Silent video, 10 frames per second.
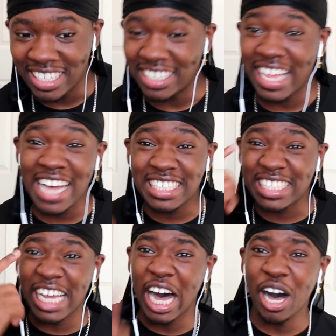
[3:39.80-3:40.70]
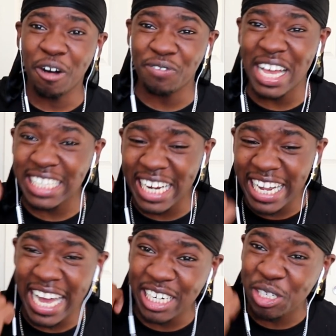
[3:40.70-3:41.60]
That's tough. That's how they
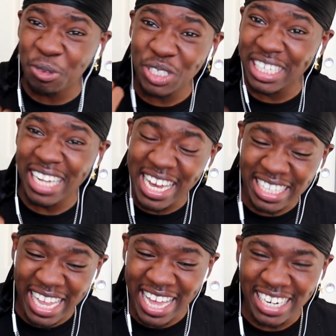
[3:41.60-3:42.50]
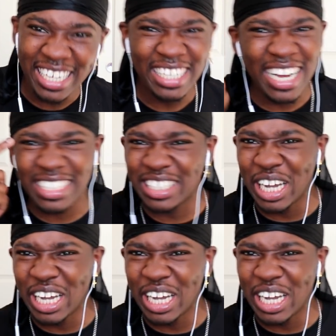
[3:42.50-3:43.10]
gotta do shit like that? That's